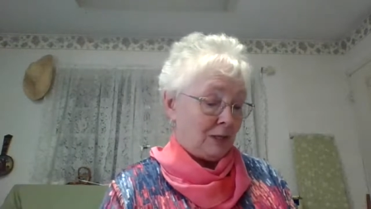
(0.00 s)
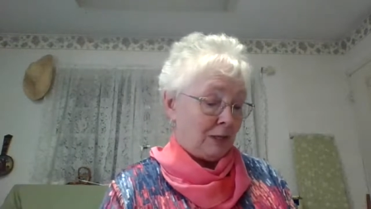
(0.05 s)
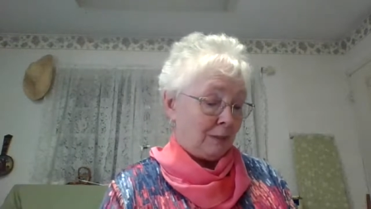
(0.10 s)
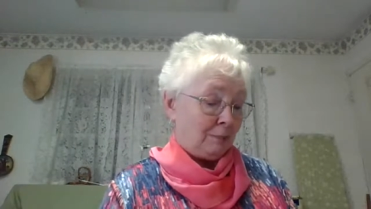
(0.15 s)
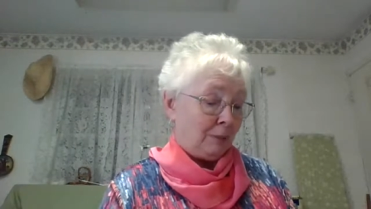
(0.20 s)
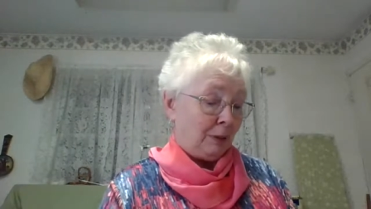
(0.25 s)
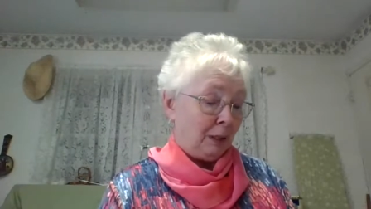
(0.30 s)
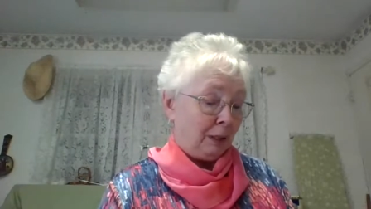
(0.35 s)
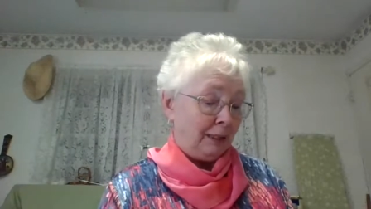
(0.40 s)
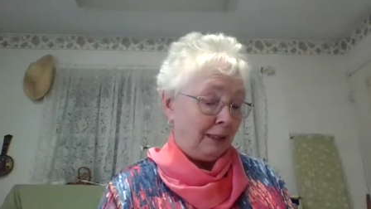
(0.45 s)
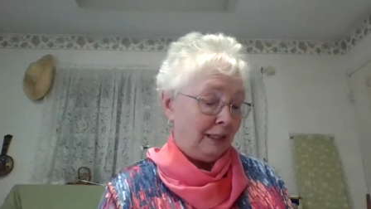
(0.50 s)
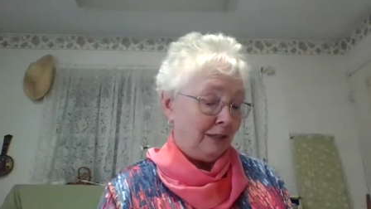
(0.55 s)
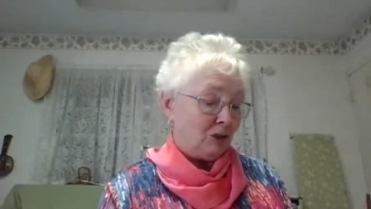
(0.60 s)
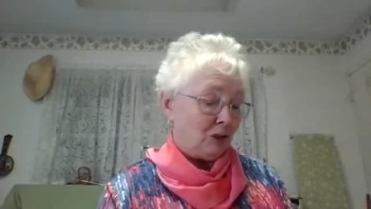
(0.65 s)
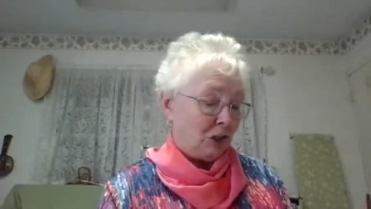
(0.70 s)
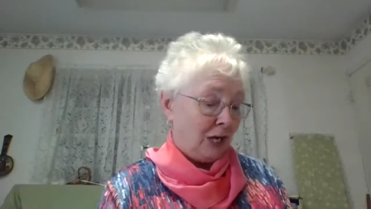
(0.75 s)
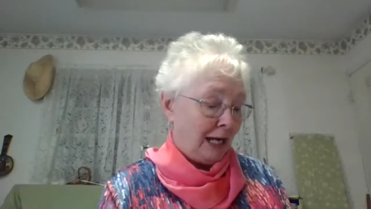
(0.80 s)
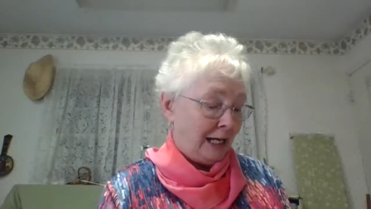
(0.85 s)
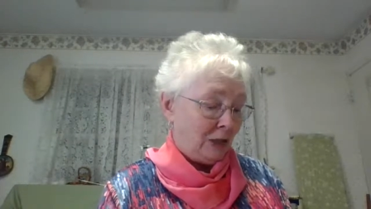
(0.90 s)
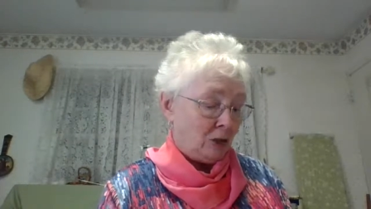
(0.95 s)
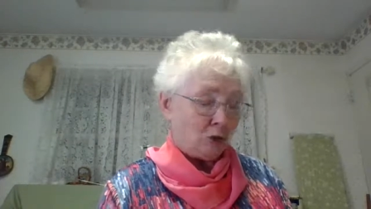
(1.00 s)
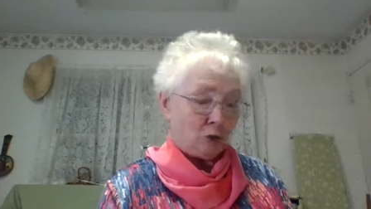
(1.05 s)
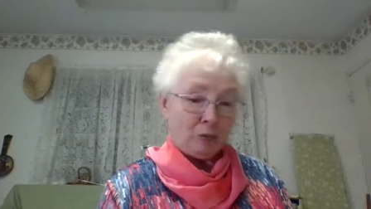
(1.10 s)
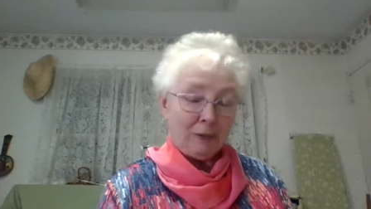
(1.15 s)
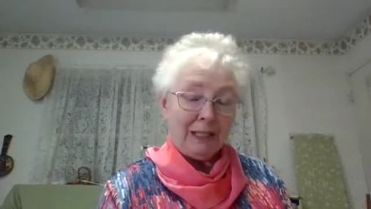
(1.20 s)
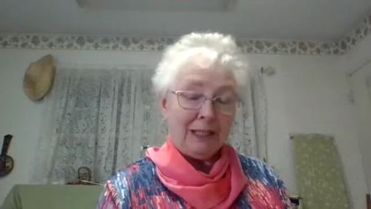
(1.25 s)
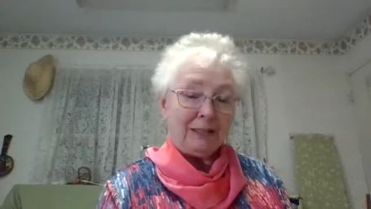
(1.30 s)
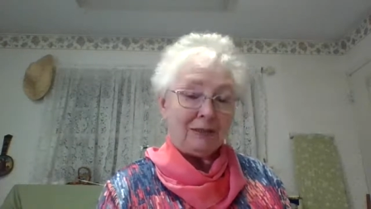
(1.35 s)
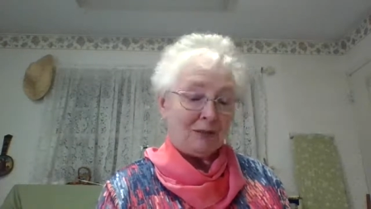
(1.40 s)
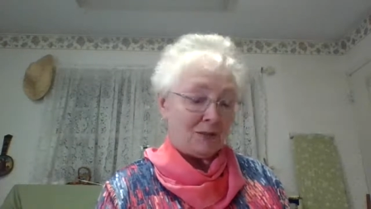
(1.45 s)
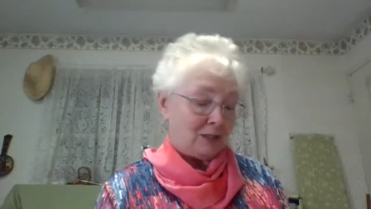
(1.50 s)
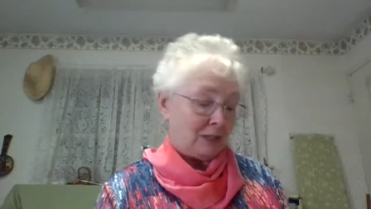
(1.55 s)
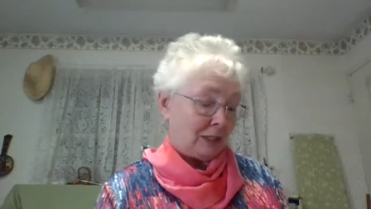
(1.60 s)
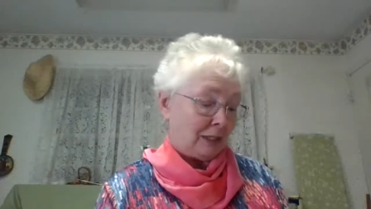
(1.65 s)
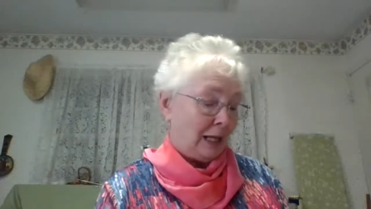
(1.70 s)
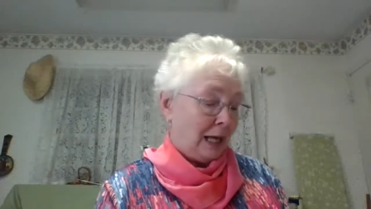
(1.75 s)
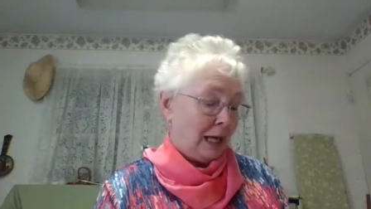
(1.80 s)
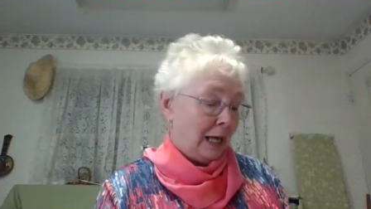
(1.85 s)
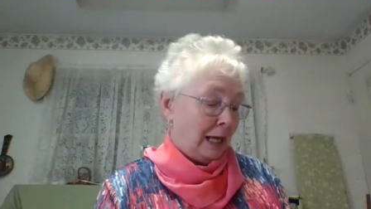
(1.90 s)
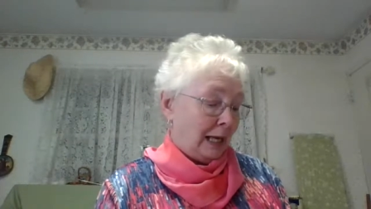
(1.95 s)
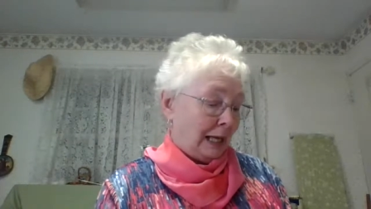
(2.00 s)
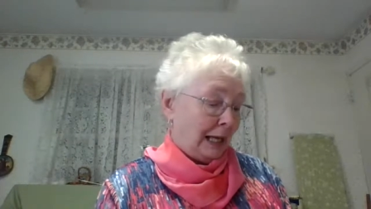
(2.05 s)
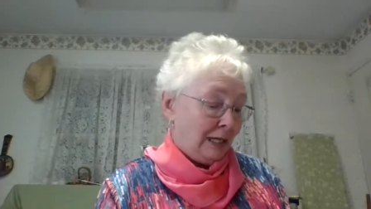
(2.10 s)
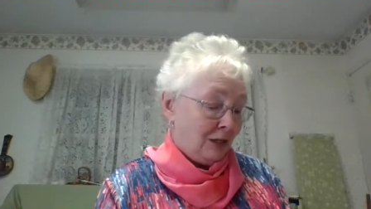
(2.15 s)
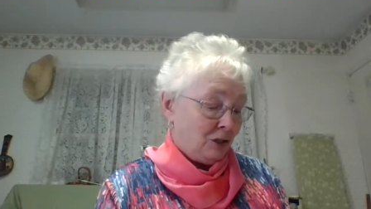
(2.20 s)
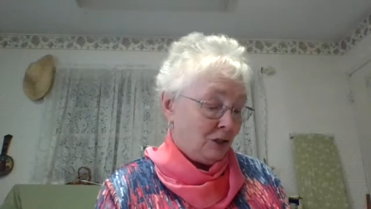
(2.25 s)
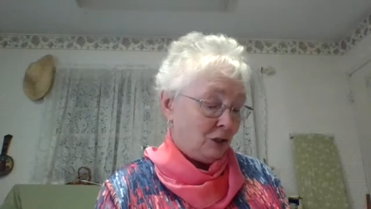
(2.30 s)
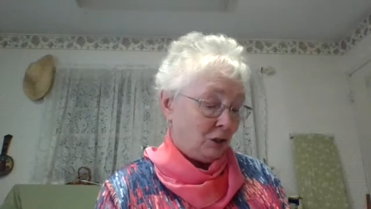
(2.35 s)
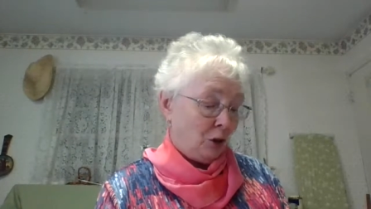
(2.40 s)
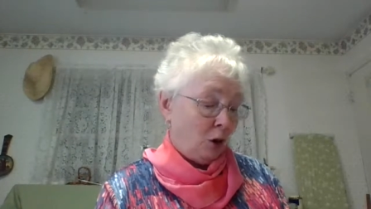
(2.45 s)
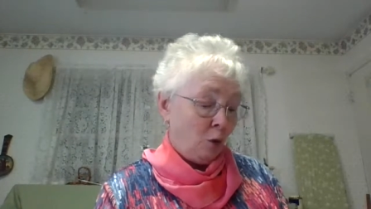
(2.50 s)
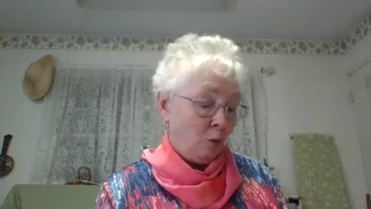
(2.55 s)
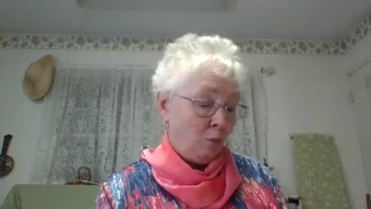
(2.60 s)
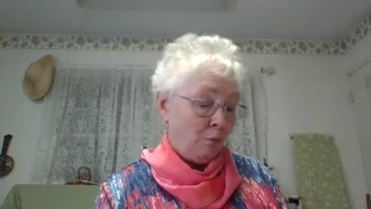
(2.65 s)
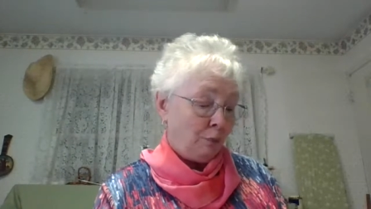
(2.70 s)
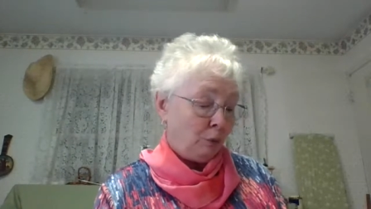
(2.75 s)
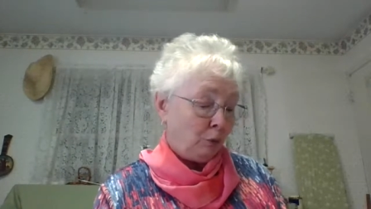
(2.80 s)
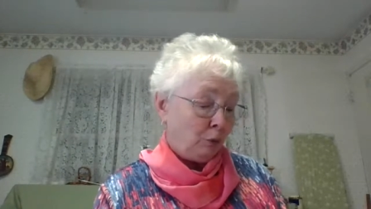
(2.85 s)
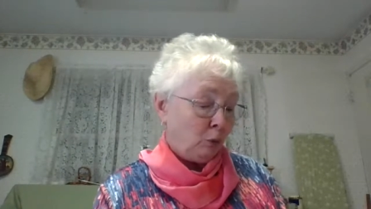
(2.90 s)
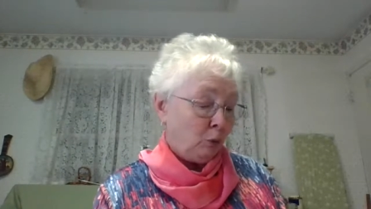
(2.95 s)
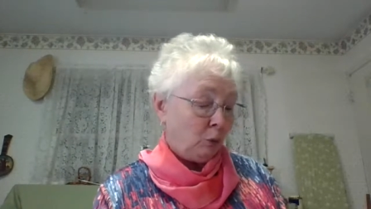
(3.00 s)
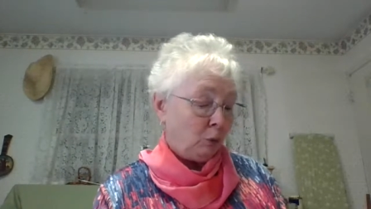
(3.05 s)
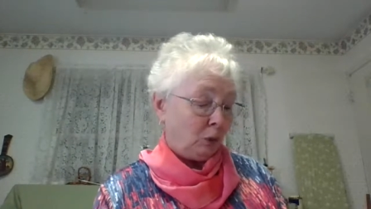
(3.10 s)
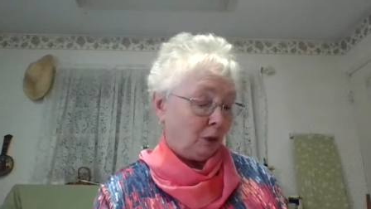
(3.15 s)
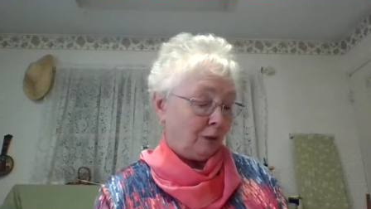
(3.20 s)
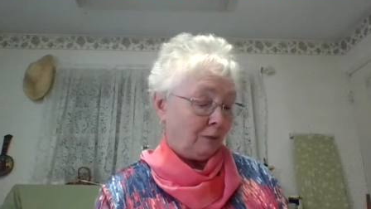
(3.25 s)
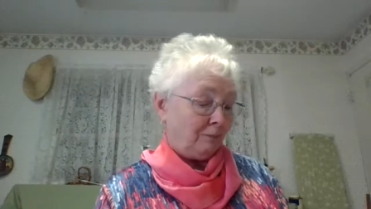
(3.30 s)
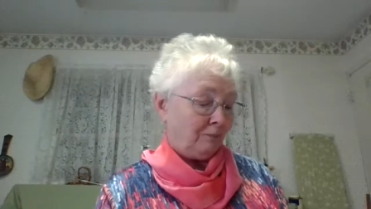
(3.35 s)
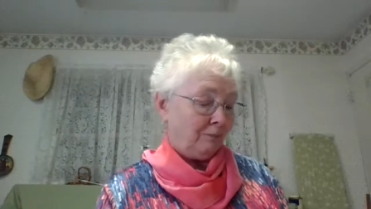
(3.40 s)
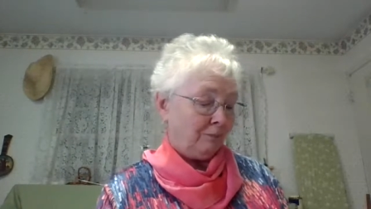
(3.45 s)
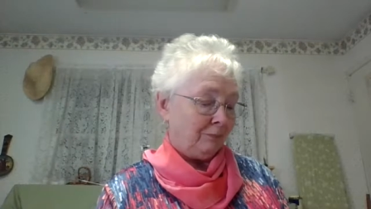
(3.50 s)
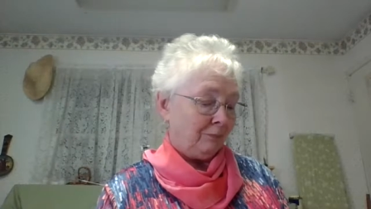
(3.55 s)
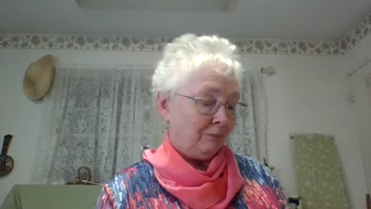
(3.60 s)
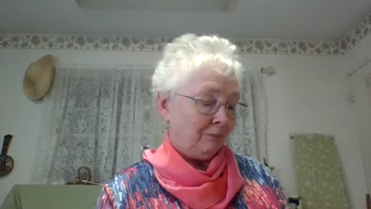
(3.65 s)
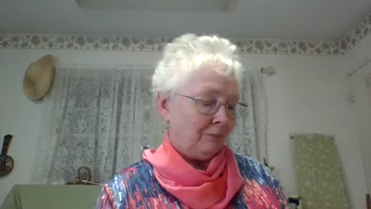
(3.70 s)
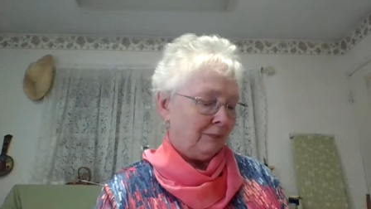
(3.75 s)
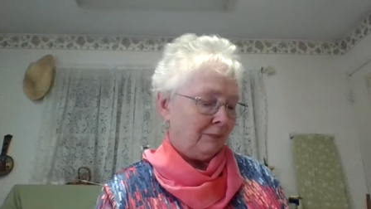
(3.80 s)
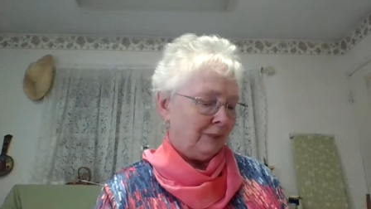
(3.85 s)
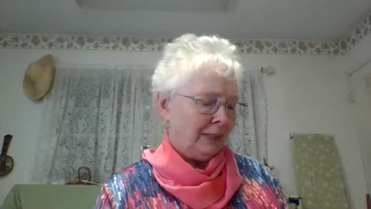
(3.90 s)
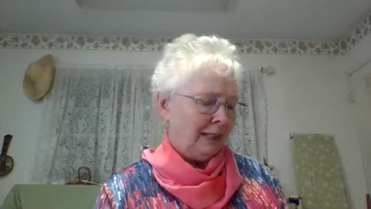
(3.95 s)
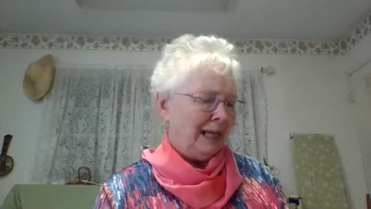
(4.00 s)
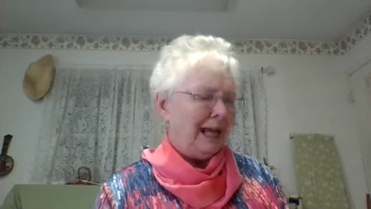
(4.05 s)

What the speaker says: Quick, Diggory, said Polly, change rings and into the home pool.